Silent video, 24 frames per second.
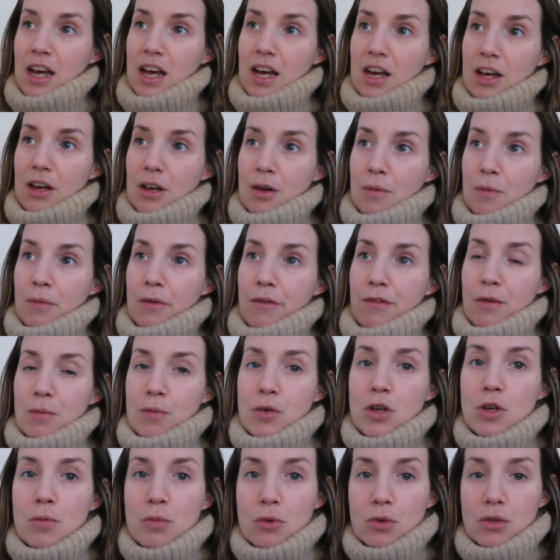from
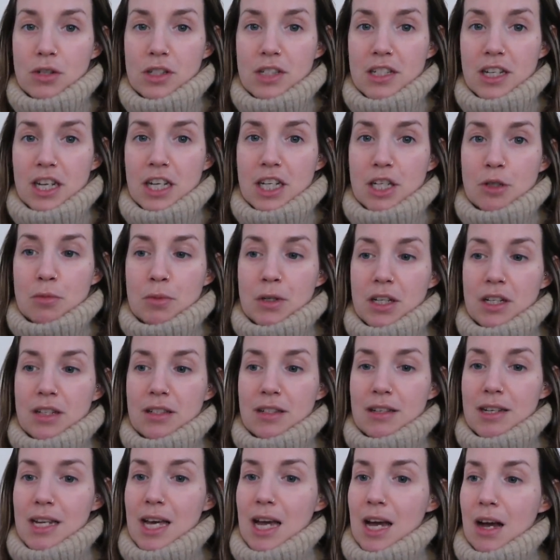newborn stage,
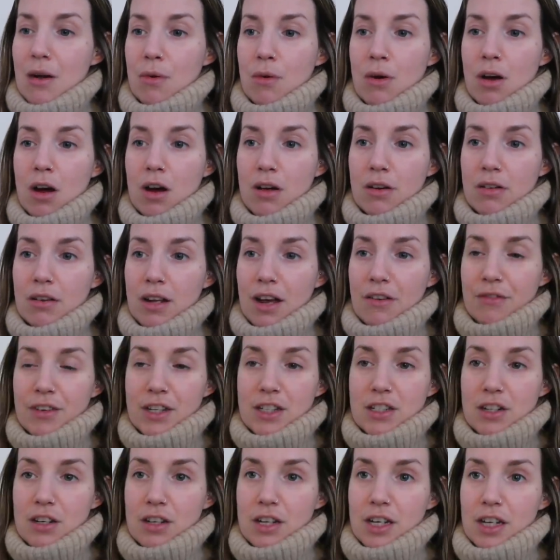because now,
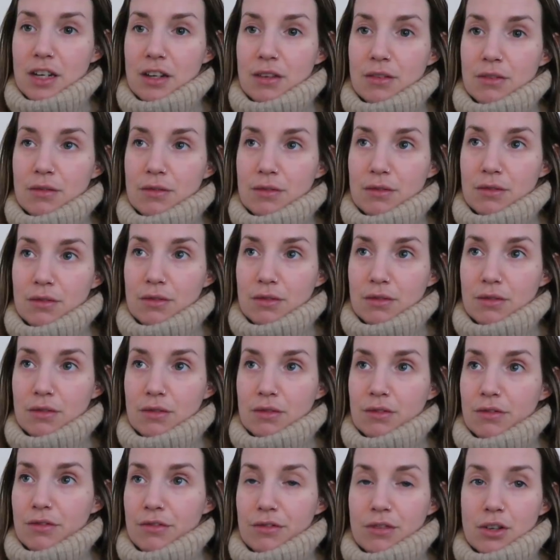having done
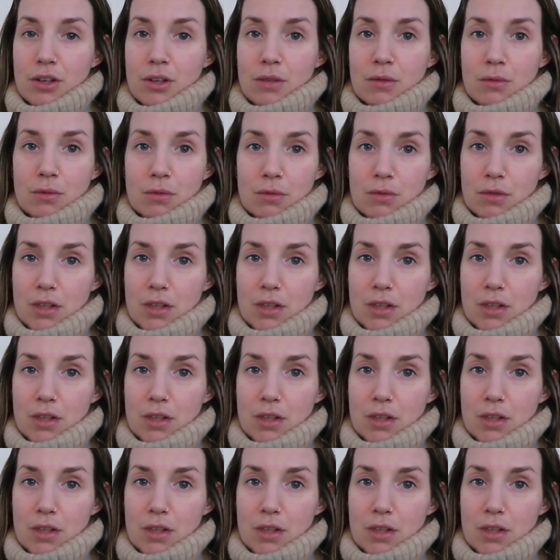that